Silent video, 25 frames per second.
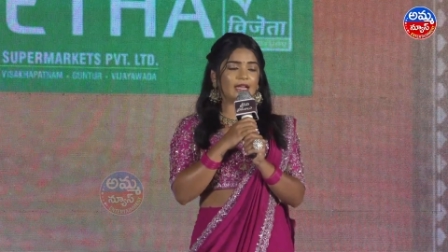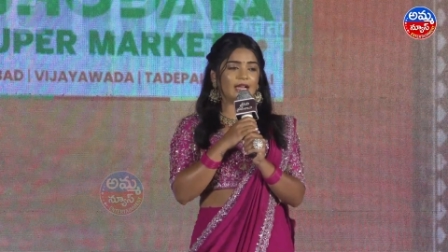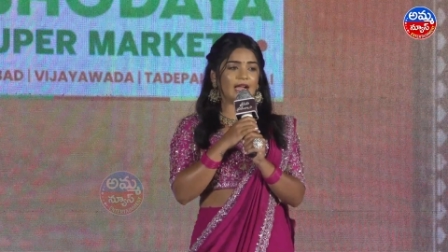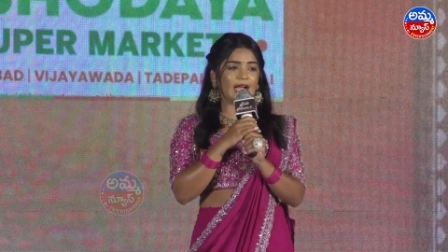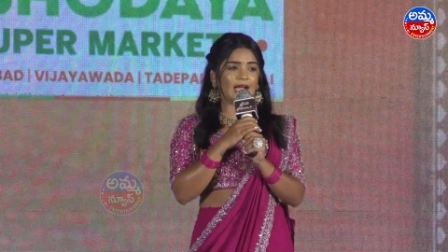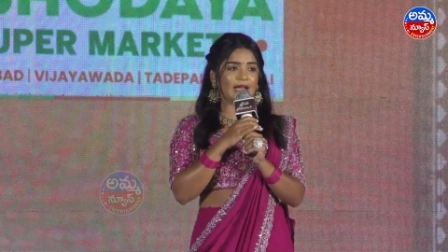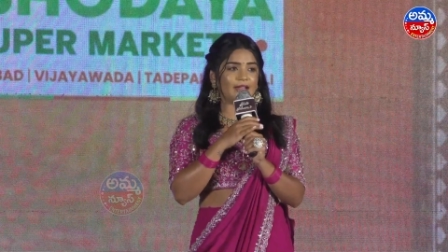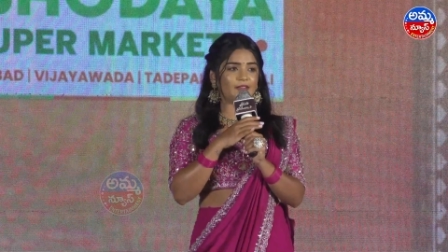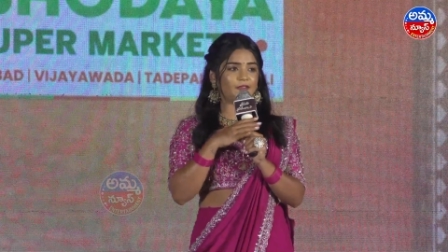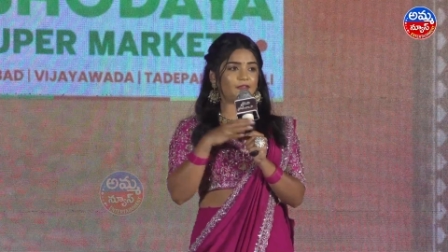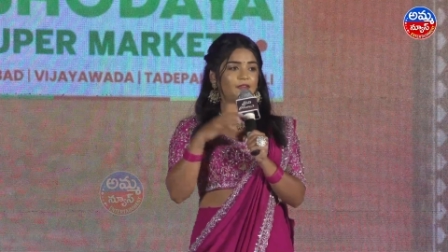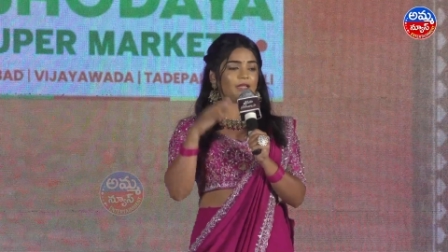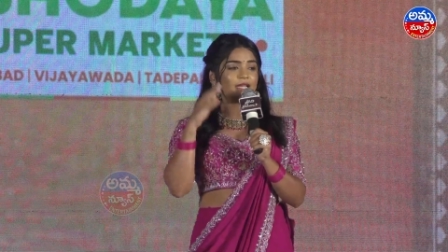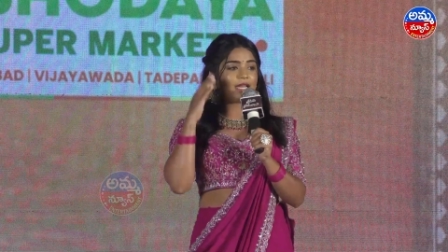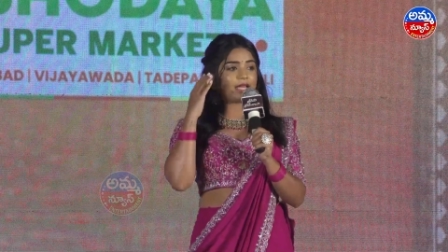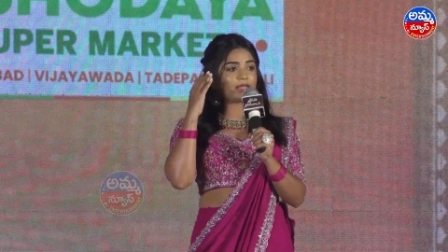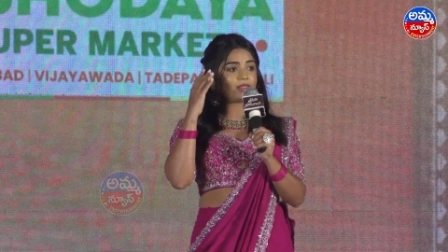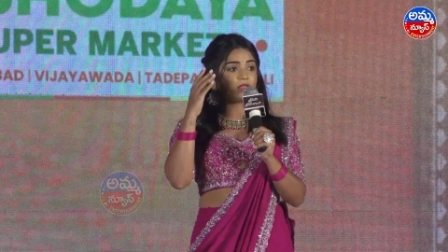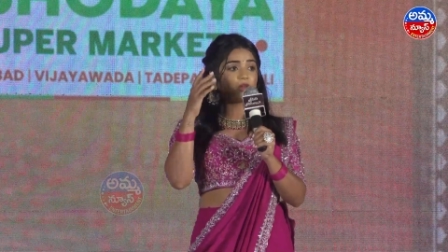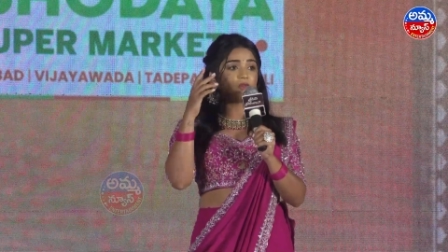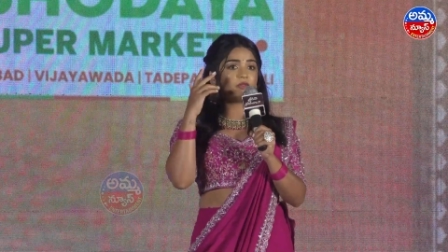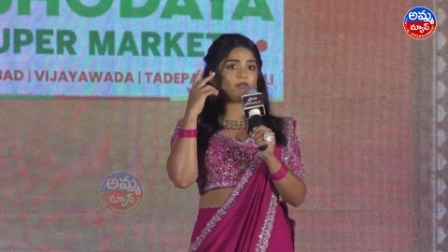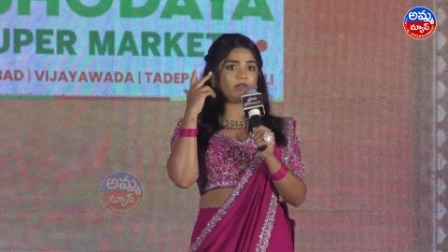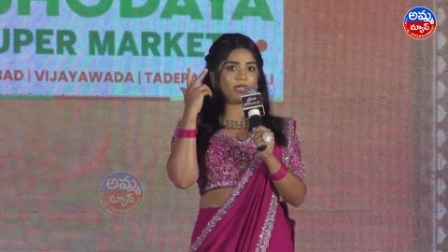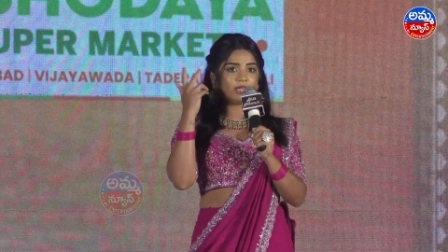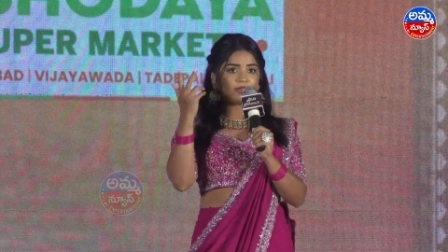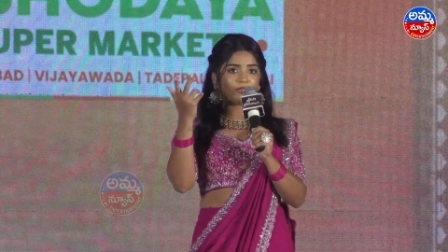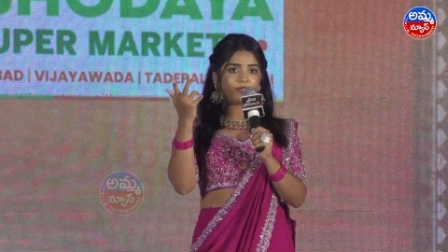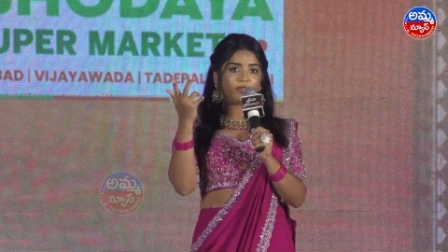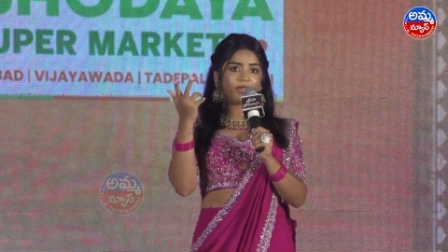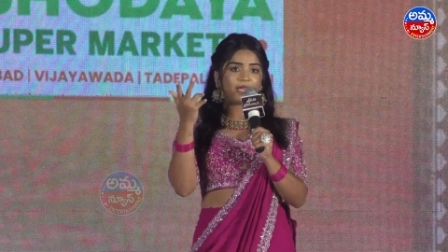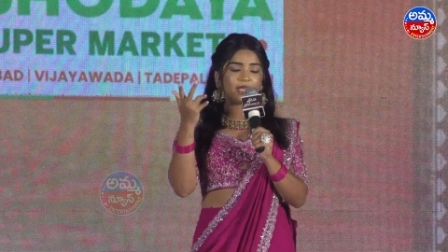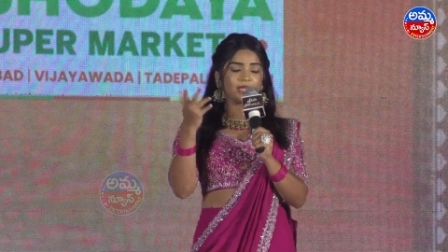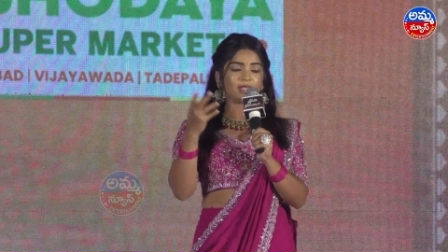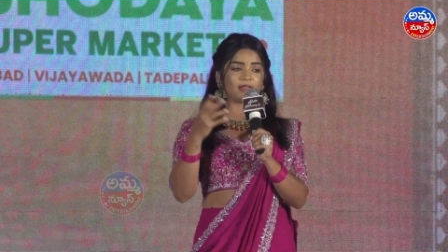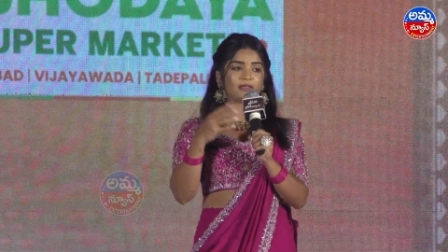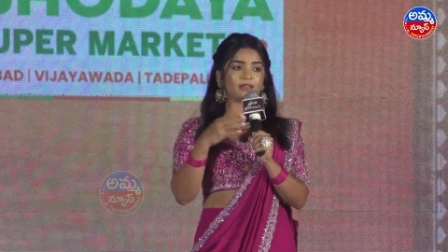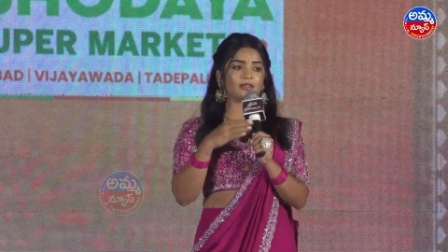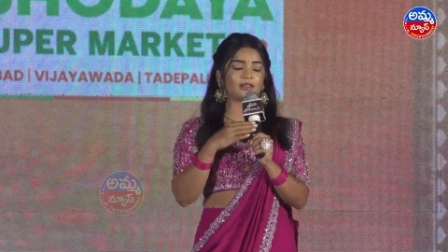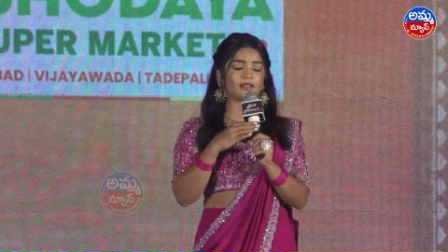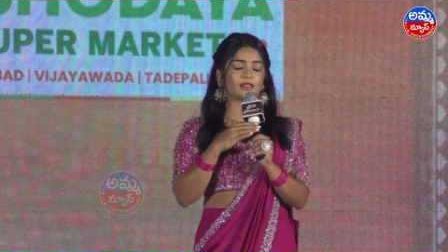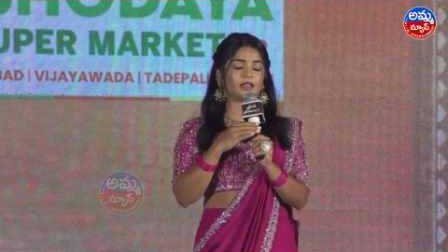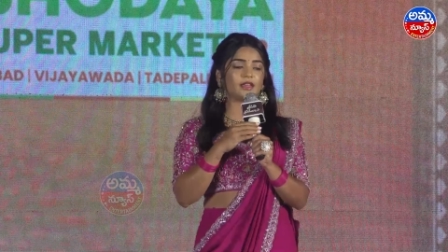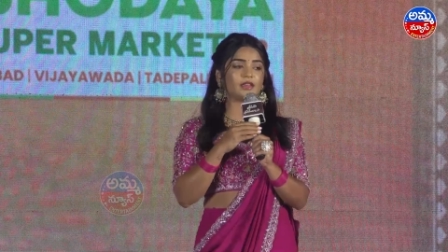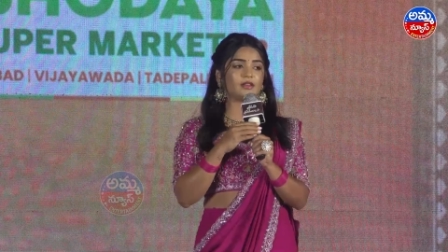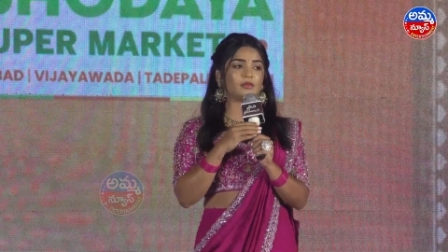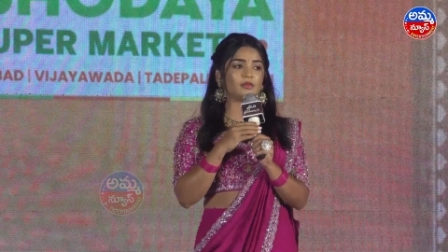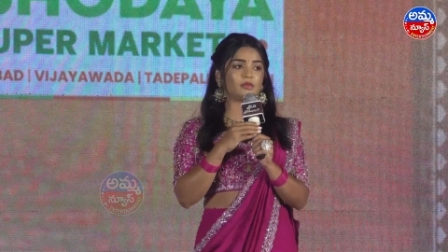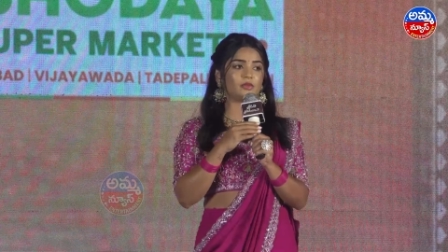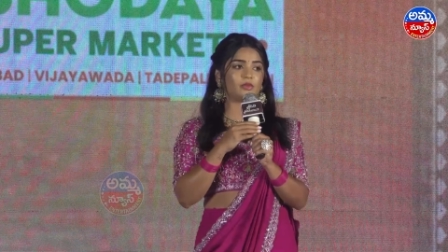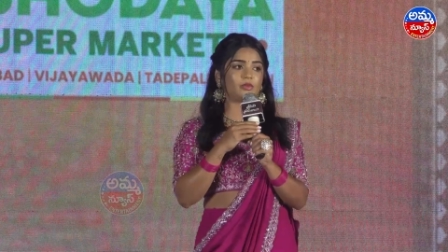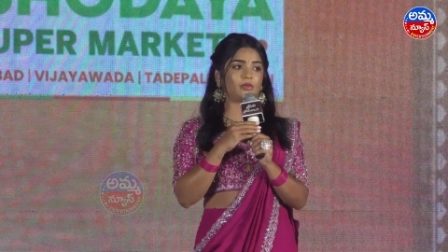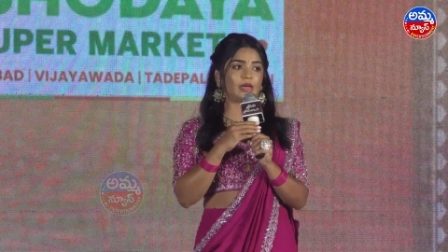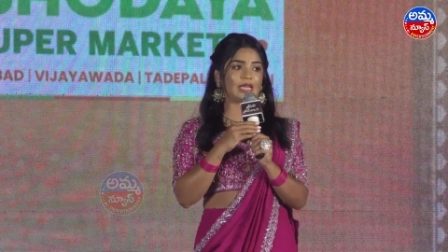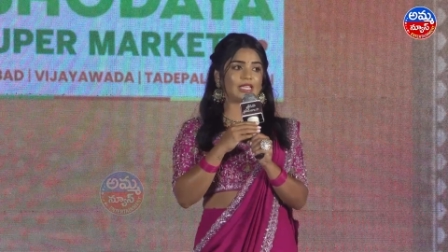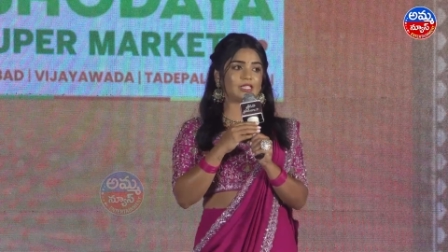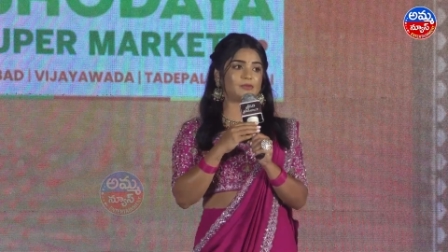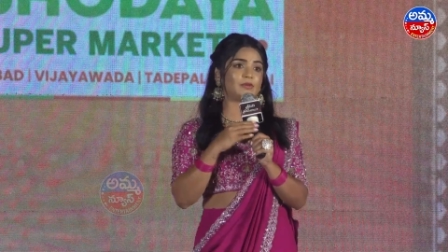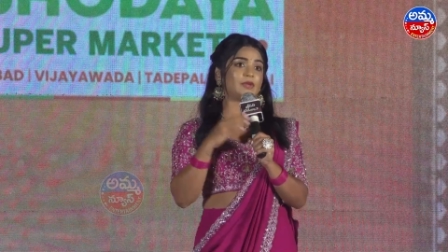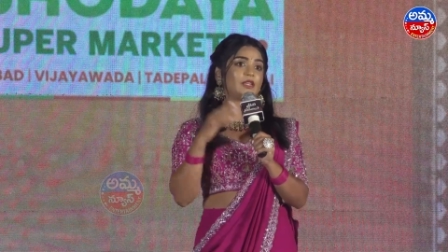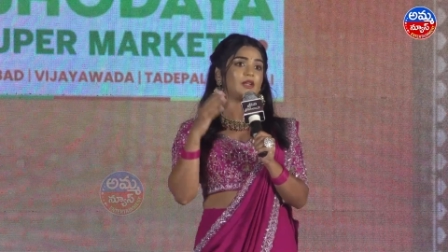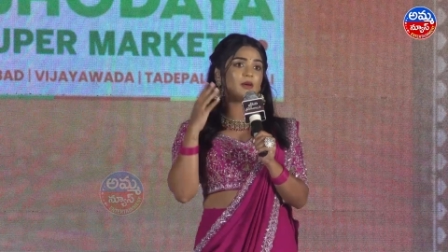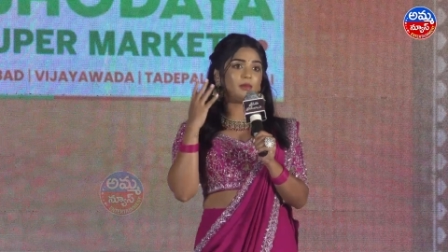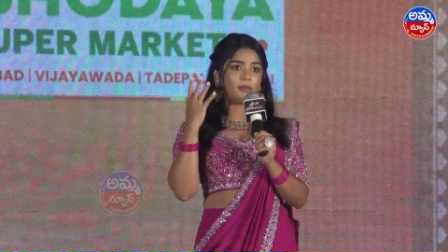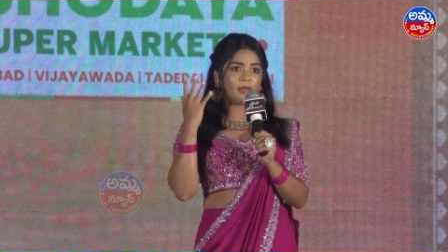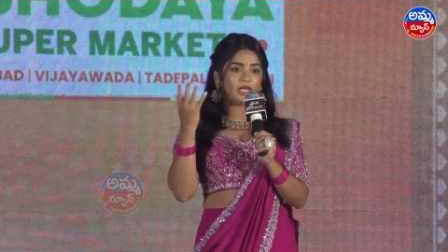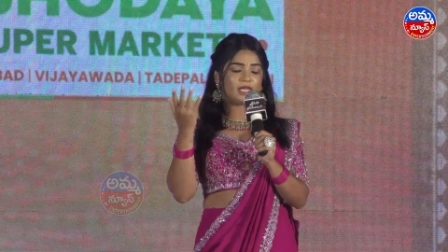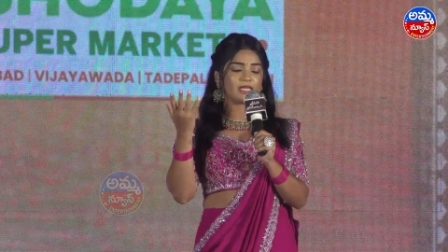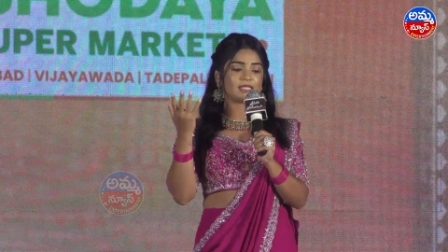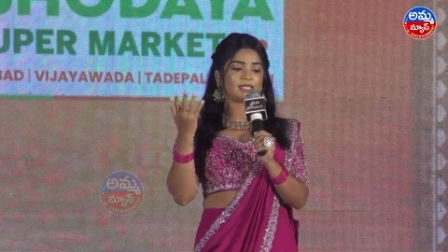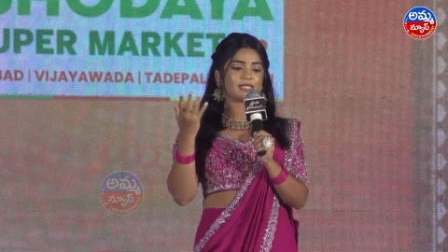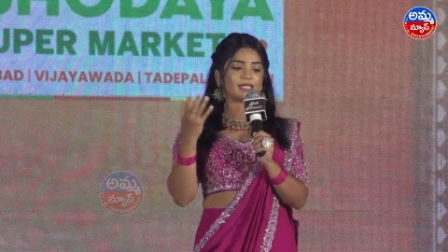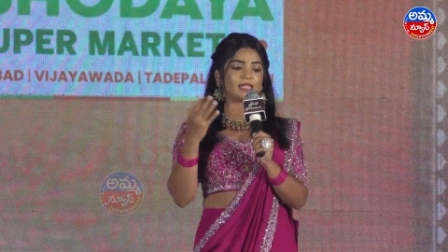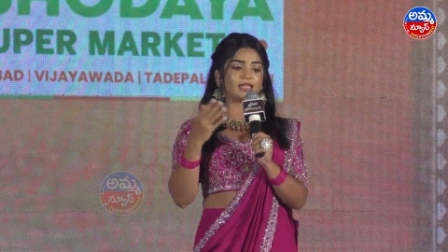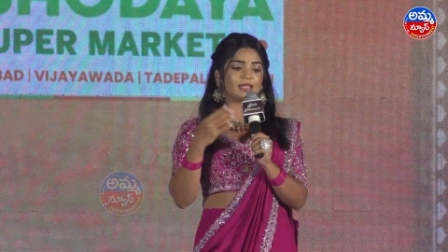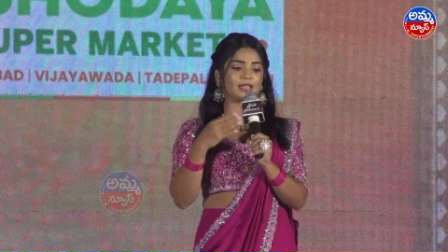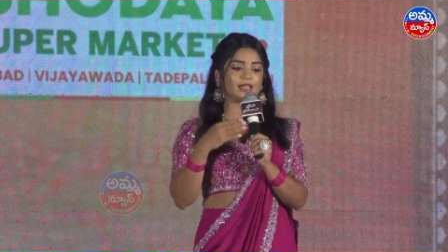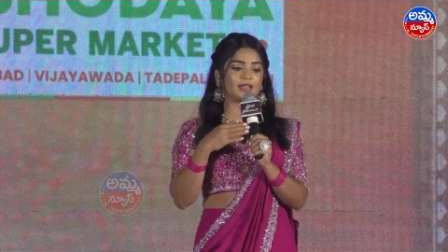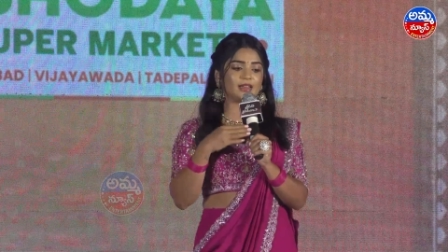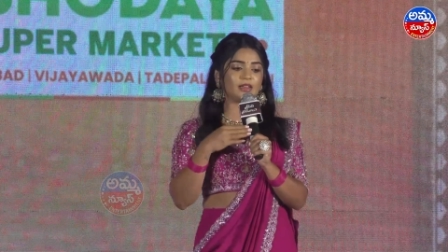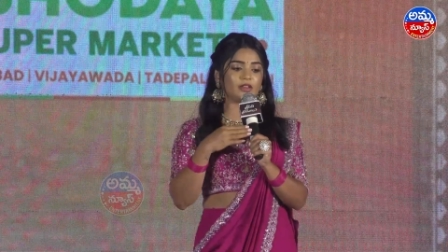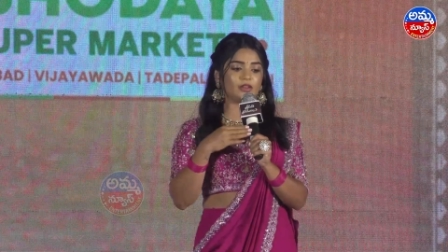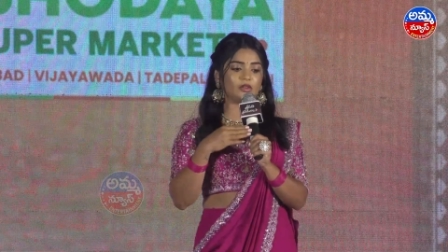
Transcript: I feel like the wavelength has been amazing.